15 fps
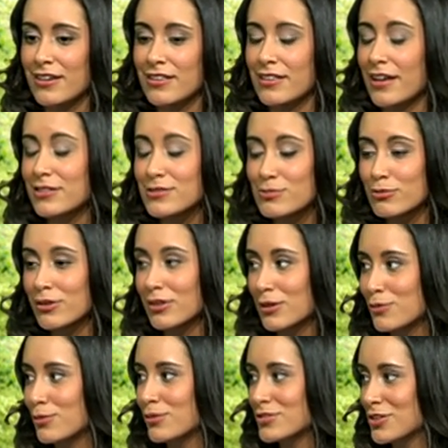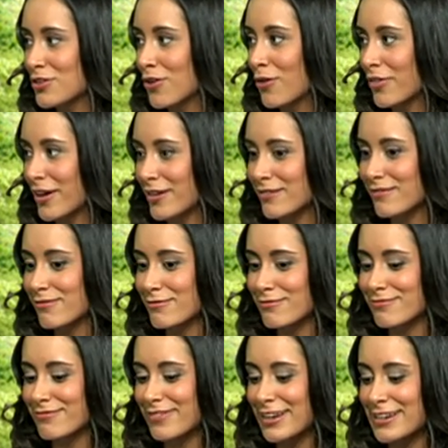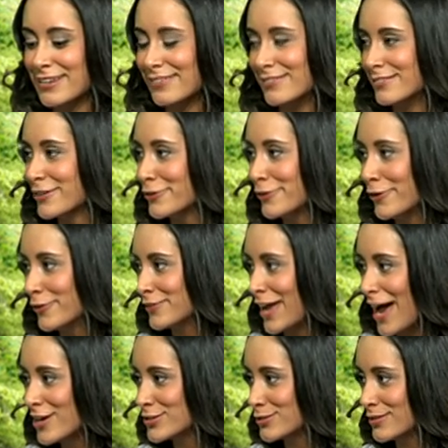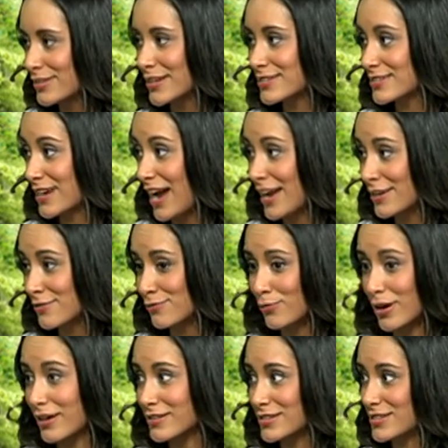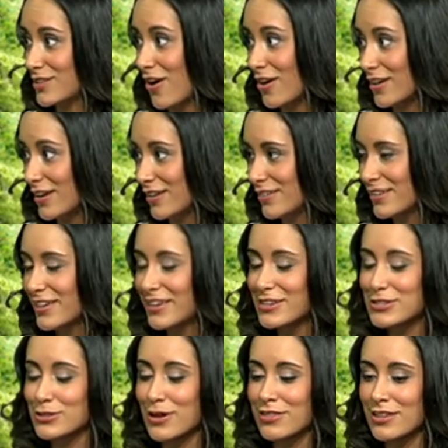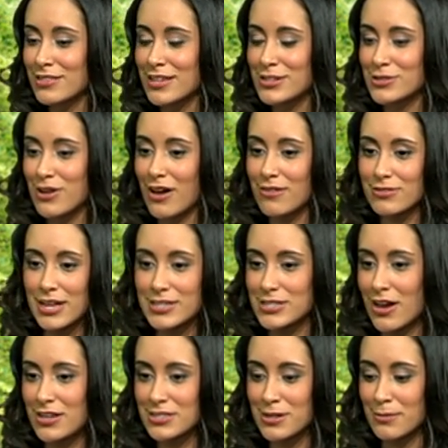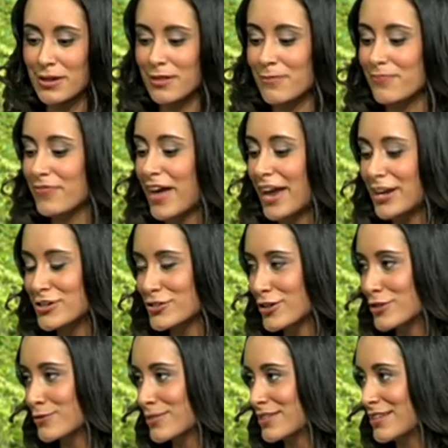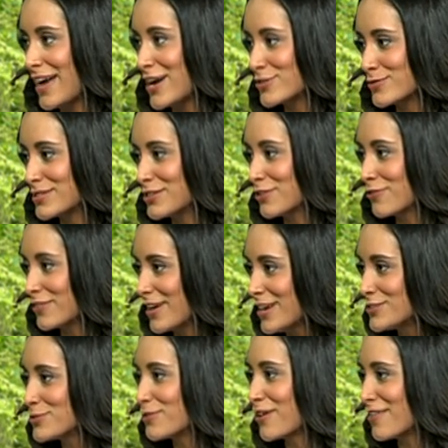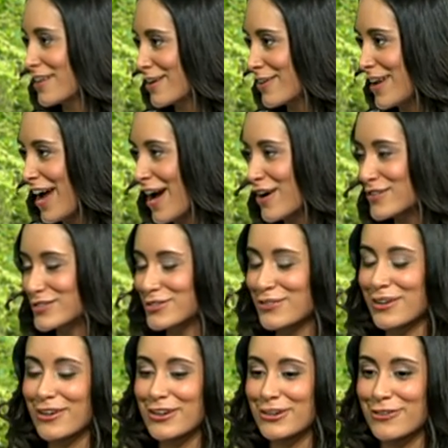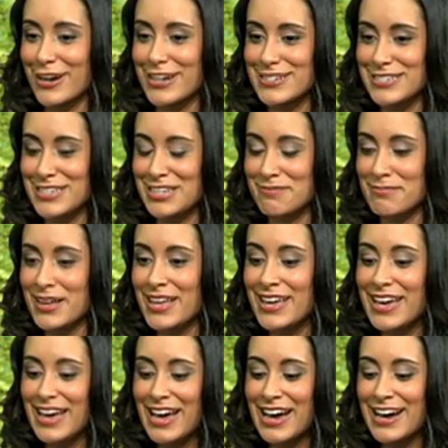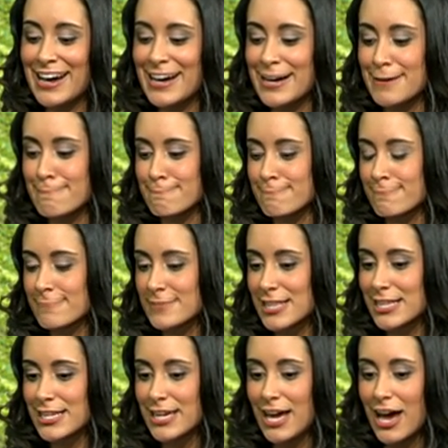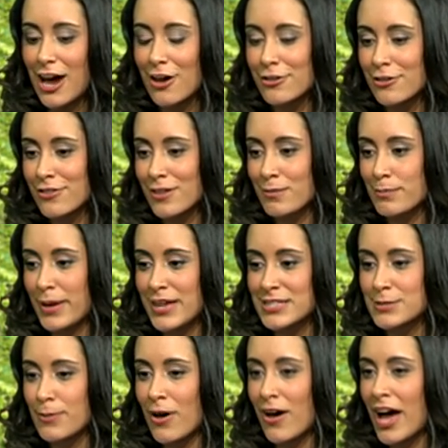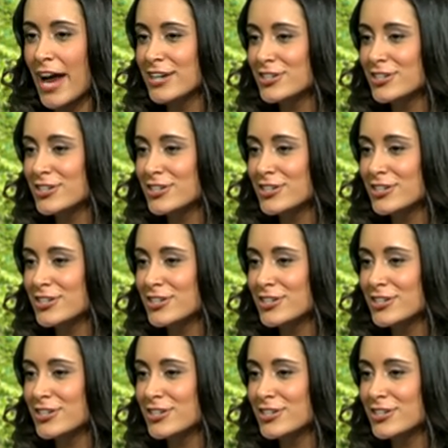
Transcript: it's really cool to know that little old Nashua, that's kind of where it started. So I think that's awesome. And I interned with the Nashua Silver Knights, who are there now, so they're a great team. Other than baseball,